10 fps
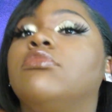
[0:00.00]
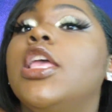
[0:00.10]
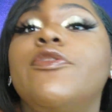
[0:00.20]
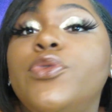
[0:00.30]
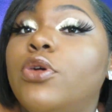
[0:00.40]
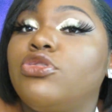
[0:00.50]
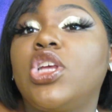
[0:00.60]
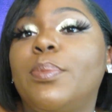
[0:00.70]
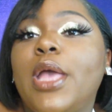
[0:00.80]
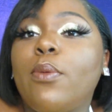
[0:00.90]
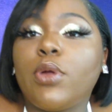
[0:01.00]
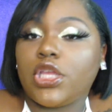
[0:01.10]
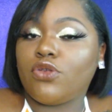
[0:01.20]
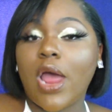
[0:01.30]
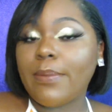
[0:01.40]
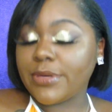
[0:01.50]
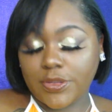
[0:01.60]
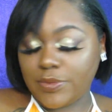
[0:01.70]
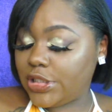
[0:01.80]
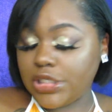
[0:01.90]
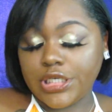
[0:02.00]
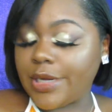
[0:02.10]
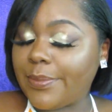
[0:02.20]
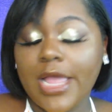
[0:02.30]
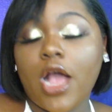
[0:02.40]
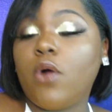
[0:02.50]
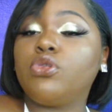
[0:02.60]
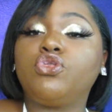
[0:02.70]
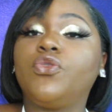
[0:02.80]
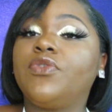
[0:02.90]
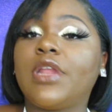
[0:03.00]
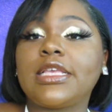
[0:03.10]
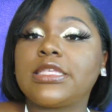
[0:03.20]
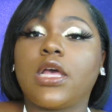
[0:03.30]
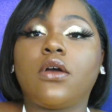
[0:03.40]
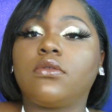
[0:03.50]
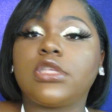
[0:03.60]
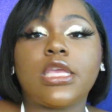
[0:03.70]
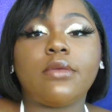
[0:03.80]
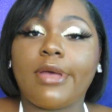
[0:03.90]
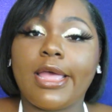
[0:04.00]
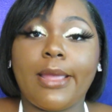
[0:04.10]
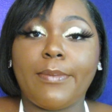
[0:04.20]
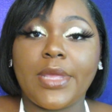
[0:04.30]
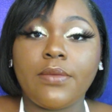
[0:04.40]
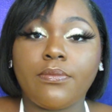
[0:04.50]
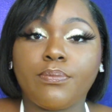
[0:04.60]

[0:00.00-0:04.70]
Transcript: if you're gonna jump me, I want to give you the opportunity to jump me. I don't want you to feel like it's the whole team behind me.